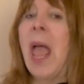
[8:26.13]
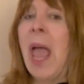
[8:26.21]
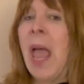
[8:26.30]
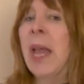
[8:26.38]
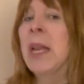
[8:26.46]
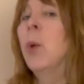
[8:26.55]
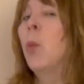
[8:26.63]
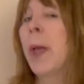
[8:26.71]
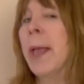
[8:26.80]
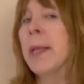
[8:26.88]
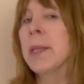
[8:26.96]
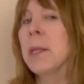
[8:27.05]
and it
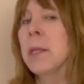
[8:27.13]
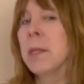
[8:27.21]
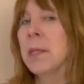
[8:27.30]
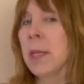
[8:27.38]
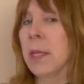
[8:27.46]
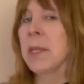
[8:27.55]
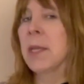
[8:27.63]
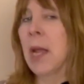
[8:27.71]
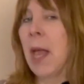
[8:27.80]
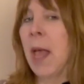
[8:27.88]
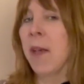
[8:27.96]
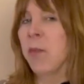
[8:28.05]
weighs
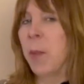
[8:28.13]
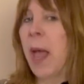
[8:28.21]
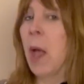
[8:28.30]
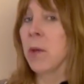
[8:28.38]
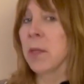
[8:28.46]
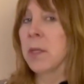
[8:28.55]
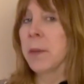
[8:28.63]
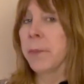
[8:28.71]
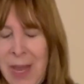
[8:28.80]
6.5 pounds.